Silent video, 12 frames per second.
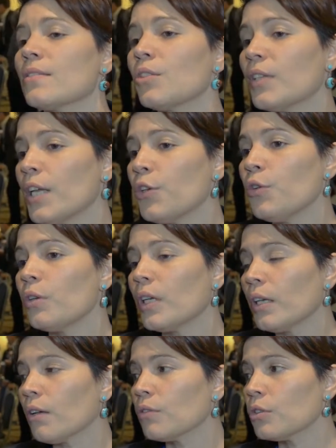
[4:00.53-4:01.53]
so that you
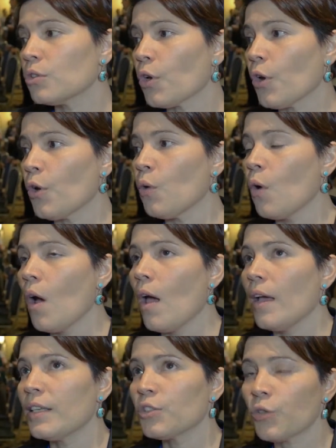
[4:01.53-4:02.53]
can also
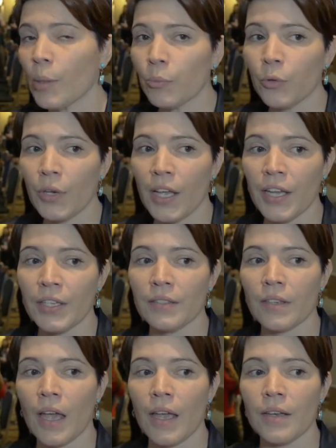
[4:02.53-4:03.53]
extrapolate
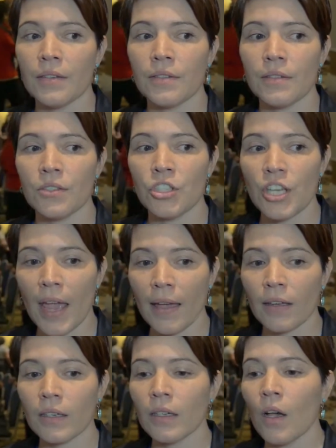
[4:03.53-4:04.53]
and check
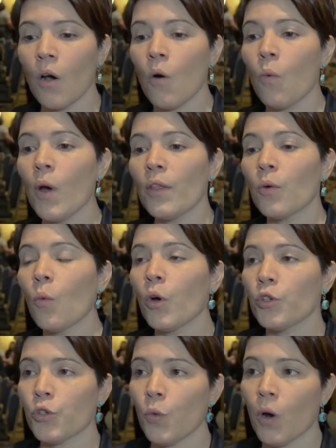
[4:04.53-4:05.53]
whether
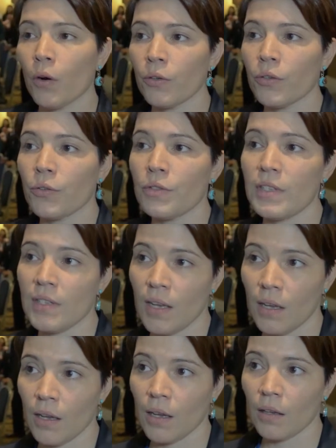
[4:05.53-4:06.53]
what you are
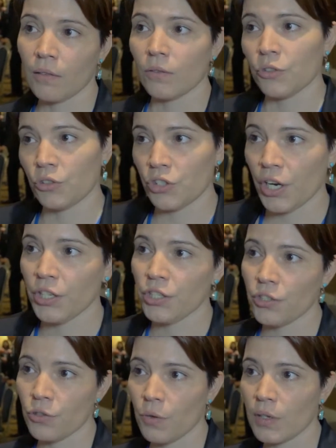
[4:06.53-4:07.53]
seeing the
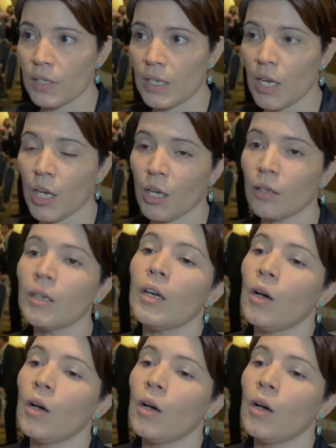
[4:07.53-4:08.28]
changes you are seeing